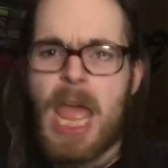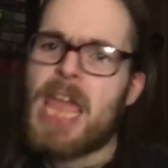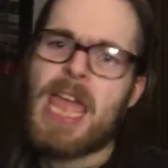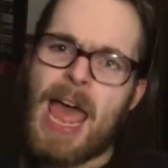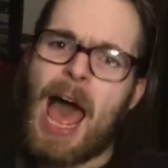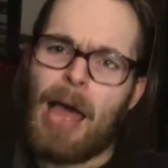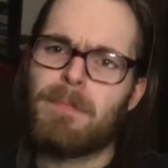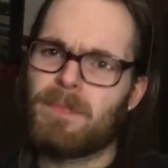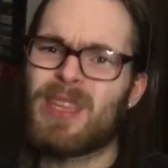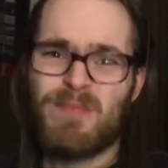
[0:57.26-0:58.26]
Yeah.
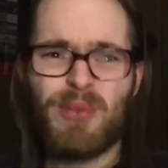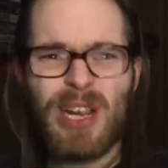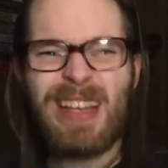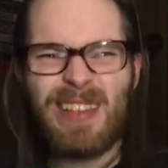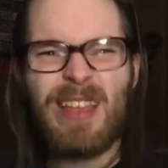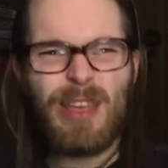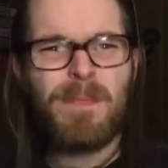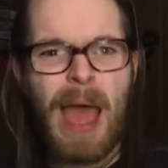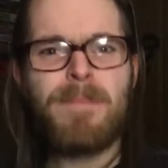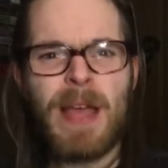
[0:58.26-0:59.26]
Pretty, they're,
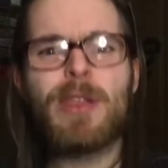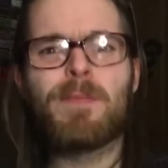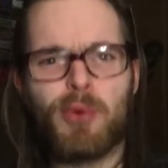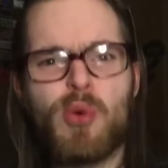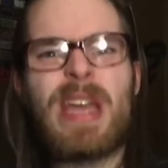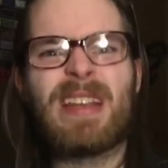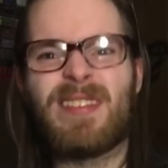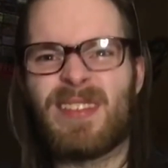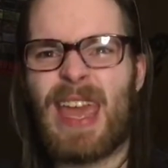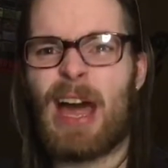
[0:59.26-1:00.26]
I bet they're pretty
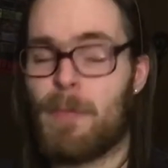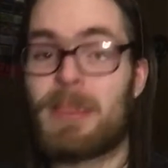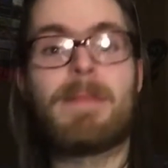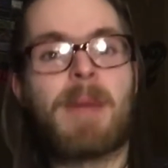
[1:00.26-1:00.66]
stale, but the